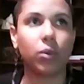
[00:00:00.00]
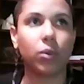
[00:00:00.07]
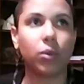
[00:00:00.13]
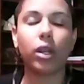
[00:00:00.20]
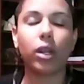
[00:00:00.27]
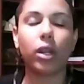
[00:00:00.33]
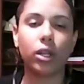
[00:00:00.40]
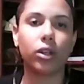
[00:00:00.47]
we
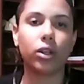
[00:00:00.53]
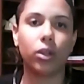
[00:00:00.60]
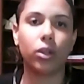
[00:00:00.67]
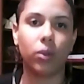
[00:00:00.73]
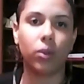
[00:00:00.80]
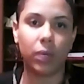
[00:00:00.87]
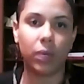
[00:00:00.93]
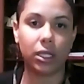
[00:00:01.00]
wanted her to know
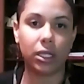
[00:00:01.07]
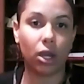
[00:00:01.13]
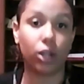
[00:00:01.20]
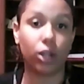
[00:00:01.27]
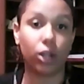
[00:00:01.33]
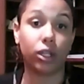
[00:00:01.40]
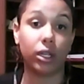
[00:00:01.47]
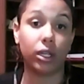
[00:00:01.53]
that we saw
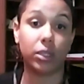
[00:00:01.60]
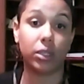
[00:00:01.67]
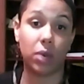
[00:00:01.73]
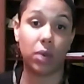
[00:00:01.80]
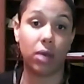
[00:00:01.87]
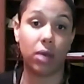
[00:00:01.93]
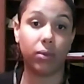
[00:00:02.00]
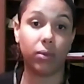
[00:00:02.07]
her as well.
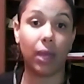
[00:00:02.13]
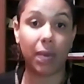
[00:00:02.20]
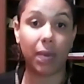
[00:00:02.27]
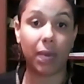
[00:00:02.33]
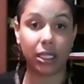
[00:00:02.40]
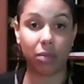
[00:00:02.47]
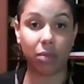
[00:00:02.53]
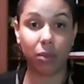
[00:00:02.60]
I'm
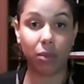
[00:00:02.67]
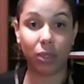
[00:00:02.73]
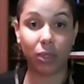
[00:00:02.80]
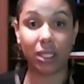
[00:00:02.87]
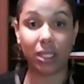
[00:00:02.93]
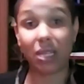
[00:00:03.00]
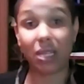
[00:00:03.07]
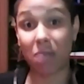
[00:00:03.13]
asking people to
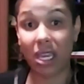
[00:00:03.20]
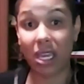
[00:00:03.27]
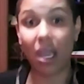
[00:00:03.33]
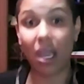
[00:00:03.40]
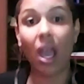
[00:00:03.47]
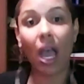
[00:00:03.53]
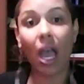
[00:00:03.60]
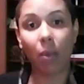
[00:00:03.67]
see me.
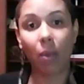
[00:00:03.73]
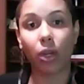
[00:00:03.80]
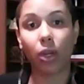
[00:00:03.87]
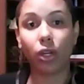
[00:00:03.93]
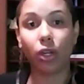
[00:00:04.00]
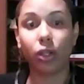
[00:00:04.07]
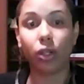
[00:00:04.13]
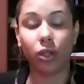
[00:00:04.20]
I wanted
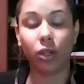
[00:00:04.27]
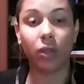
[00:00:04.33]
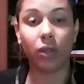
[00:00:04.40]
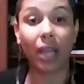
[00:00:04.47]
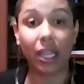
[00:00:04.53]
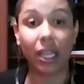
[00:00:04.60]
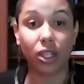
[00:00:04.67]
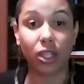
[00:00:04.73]
her to know that
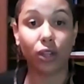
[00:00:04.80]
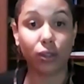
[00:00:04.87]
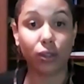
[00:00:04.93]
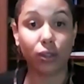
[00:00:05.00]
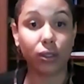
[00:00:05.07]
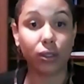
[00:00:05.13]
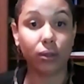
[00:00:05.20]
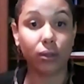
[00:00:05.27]
I saw her
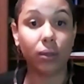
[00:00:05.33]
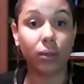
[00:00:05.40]
too,